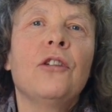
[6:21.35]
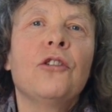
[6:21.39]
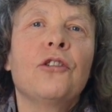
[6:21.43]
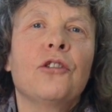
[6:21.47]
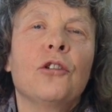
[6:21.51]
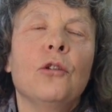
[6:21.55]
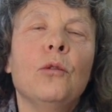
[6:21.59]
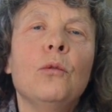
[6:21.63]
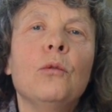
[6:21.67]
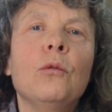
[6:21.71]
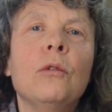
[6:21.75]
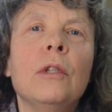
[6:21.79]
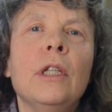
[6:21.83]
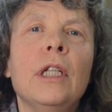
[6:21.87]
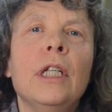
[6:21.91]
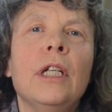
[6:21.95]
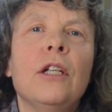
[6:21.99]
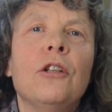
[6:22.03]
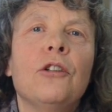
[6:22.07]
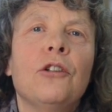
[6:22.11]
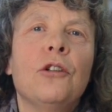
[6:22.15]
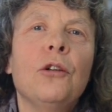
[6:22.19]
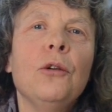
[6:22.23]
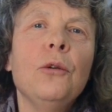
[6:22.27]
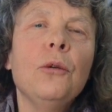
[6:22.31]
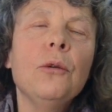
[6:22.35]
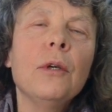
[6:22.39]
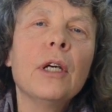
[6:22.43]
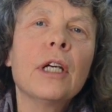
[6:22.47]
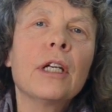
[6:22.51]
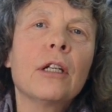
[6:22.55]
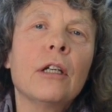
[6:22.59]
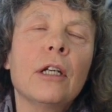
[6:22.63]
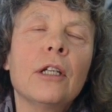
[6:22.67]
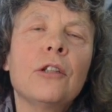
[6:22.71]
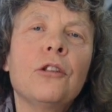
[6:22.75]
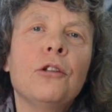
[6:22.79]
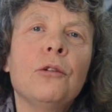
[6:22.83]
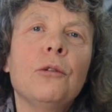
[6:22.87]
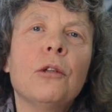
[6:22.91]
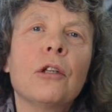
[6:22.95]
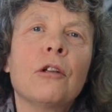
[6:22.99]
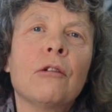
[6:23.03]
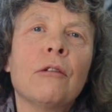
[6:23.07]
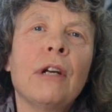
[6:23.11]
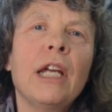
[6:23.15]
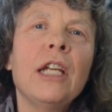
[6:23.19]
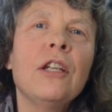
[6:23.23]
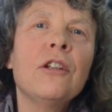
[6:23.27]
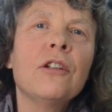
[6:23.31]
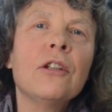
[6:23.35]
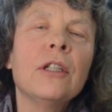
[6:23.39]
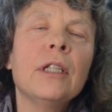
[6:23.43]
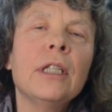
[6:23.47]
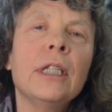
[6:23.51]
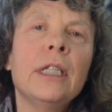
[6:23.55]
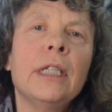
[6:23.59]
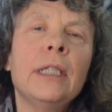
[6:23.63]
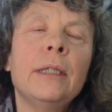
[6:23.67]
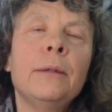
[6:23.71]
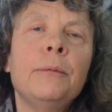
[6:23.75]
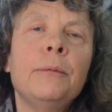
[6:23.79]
school, to a greater